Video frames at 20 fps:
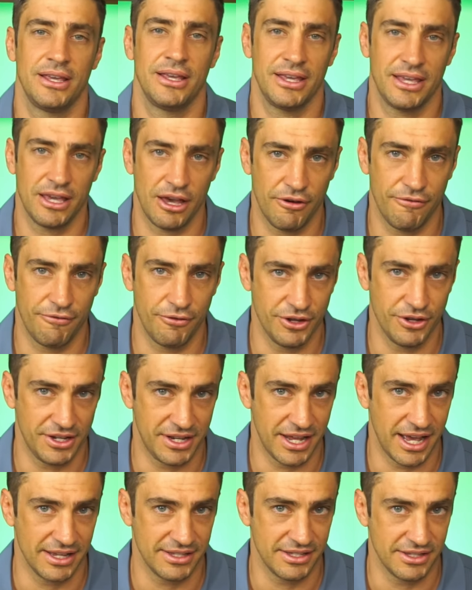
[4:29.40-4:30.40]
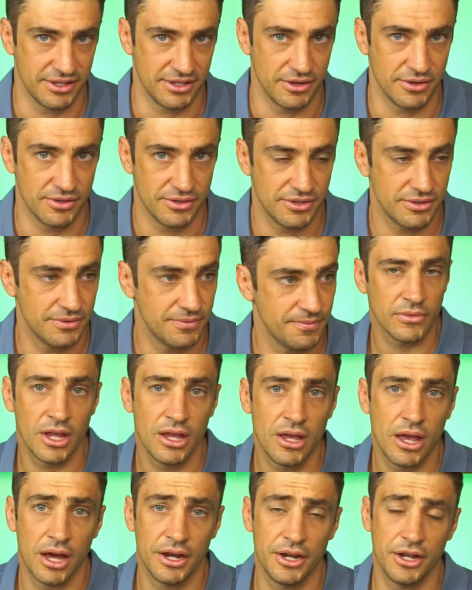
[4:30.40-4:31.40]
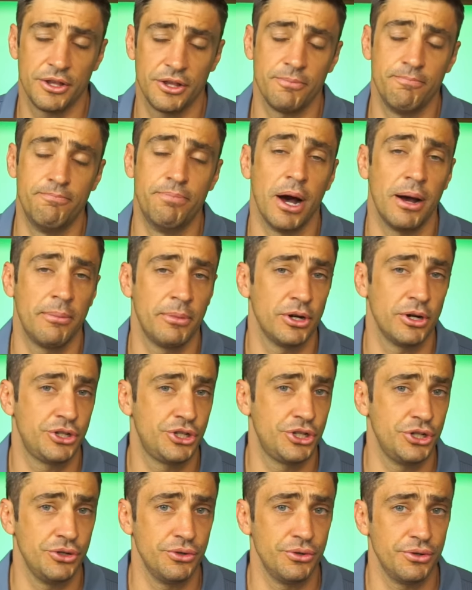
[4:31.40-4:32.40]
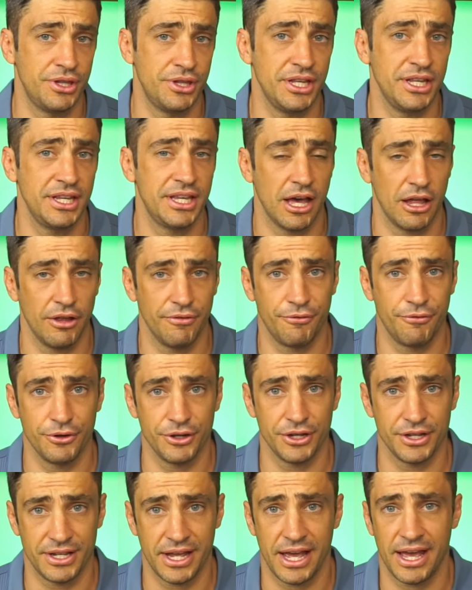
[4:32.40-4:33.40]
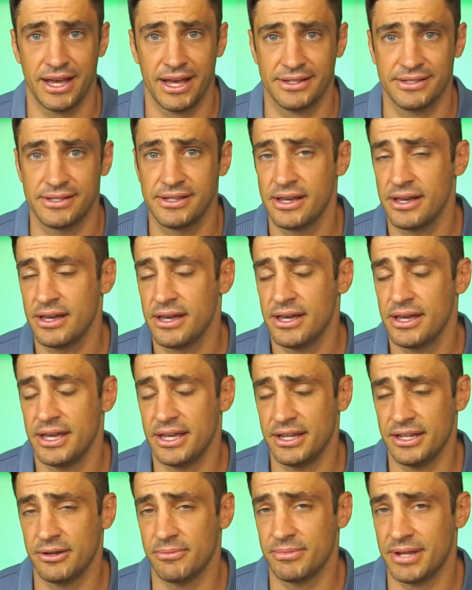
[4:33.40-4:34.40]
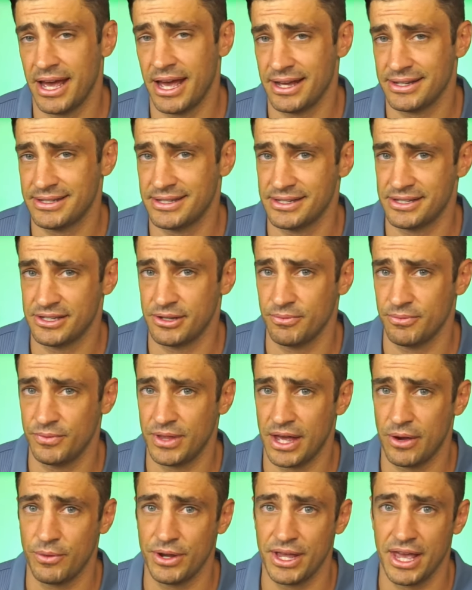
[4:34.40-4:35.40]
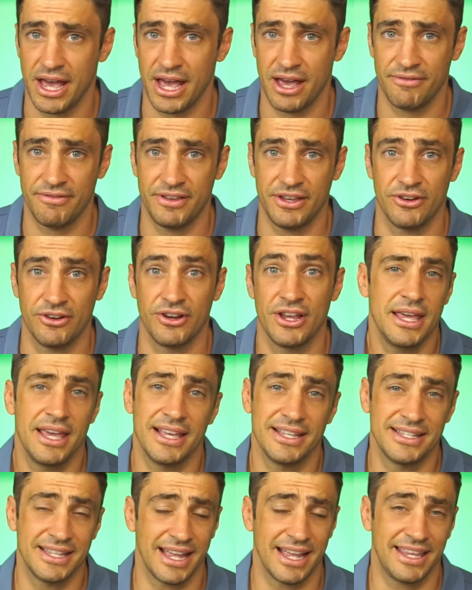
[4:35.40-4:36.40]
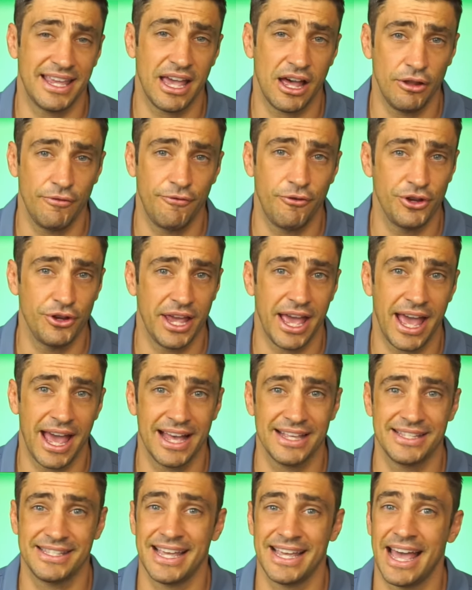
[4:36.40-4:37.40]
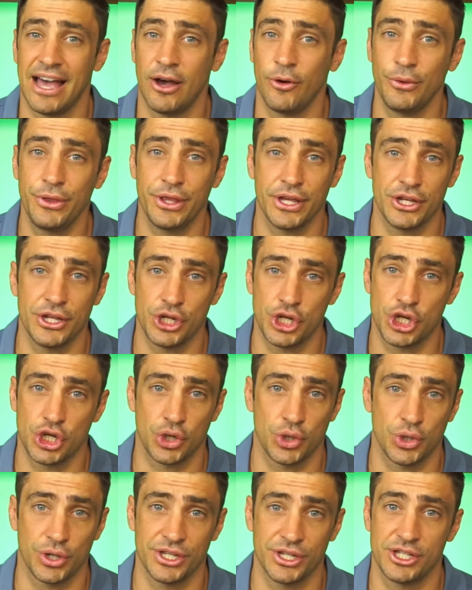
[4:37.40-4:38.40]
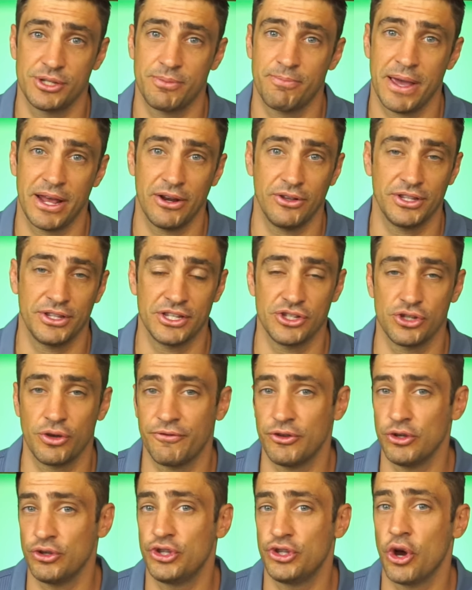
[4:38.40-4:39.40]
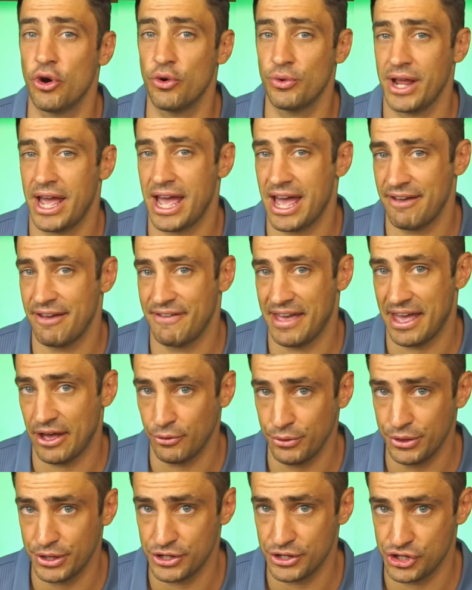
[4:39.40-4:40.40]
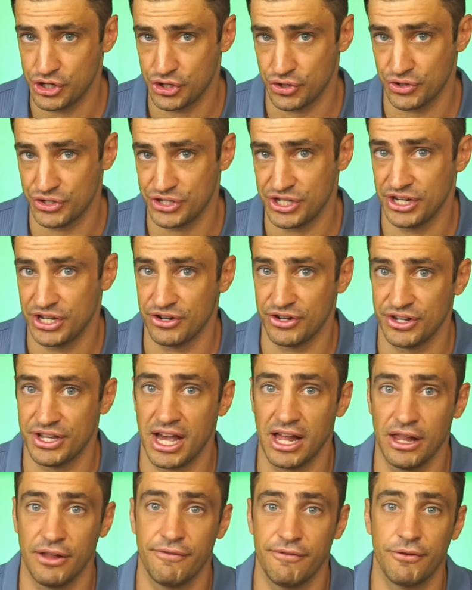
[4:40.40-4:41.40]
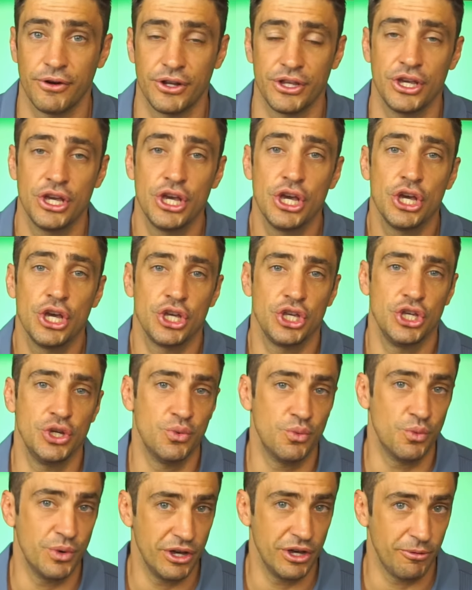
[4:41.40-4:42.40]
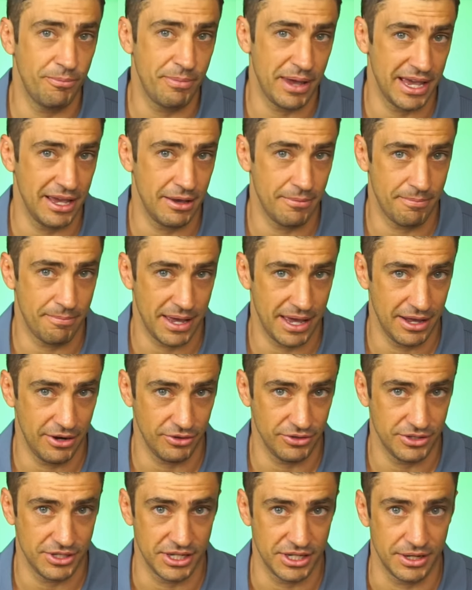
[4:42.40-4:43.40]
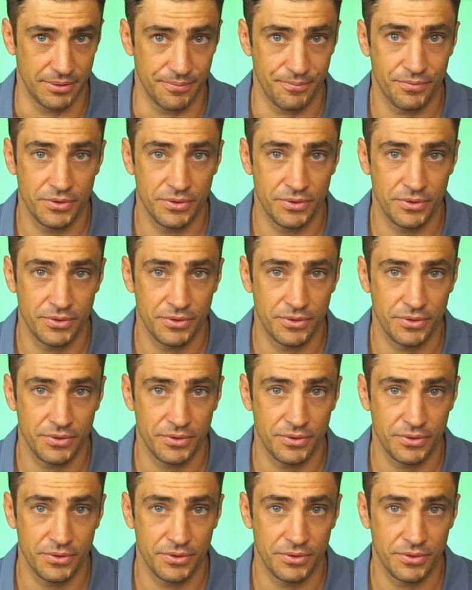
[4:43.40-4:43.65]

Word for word: California taxes those. Another bummer to the California tax income tax system that we have here is that California has a health insurance penalty. So if you don't have health insurance here in California, you will pay a penalty.